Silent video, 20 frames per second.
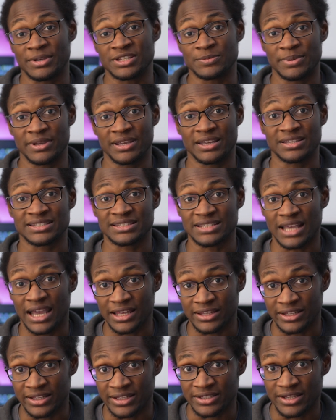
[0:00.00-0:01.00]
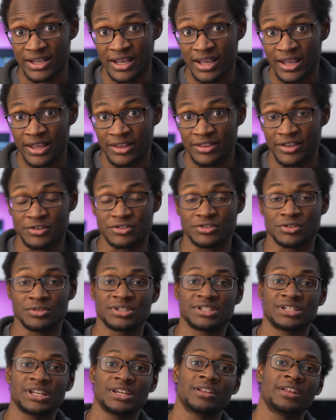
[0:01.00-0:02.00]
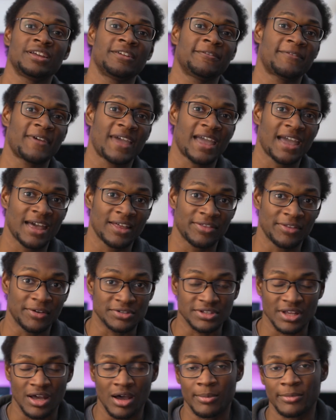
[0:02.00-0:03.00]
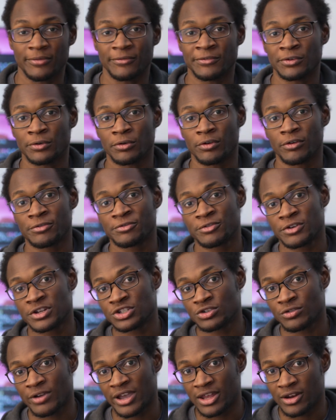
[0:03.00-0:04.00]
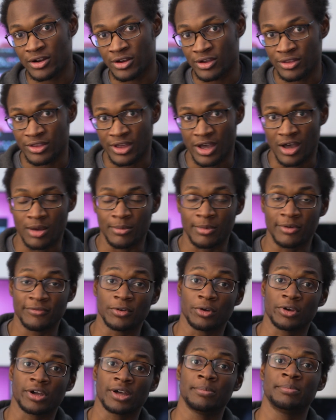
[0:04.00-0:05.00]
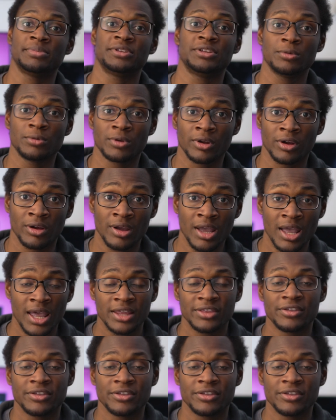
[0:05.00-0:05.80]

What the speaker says: as being silent. There's your ceiling fan, there's the hum of your refrigerator, the hum of your computer.